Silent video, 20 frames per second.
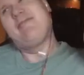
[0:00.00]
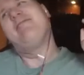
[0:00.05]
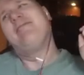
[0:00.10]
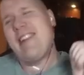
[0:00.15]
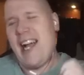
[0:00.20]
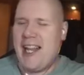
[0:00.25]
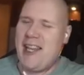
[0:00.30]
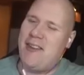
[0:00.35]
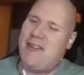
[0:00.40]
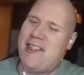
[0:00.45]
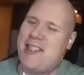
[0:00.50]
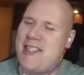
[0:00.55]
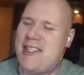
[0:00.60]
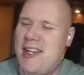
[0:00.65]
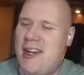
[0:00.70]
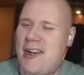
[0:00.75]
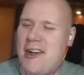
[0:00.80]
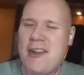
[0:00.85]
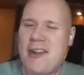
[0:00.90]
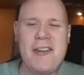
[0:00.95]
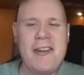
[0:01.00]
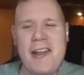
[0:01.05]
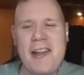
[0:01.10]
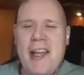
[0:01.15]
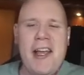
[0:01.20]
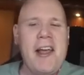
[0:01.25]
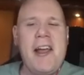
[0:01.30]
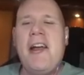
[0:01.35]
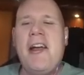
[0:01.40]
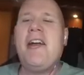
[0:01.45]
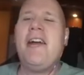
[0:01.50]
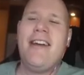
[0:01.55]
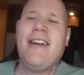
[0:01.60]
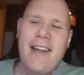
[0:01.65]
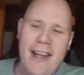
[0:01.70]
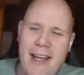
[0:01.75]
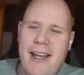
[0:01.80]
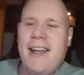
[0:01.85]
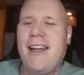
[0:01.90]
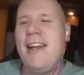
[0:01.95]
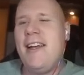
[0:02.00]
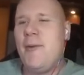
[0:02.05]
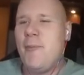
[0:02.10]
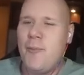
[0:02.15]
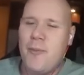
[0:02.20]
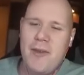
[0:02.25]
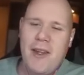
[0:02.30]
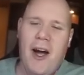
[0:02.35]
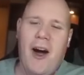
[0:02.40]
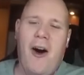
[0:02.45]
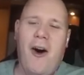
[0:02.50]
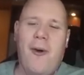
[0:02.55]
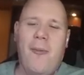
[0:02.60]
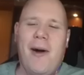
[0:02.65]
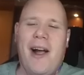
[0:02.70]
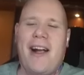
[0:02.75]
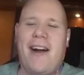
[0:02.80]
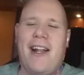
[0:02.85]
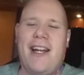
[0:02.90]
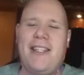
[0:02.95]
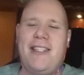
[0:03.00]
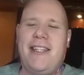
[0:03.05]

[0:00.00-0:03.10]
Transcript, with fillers: I love this song. Oh my god, I see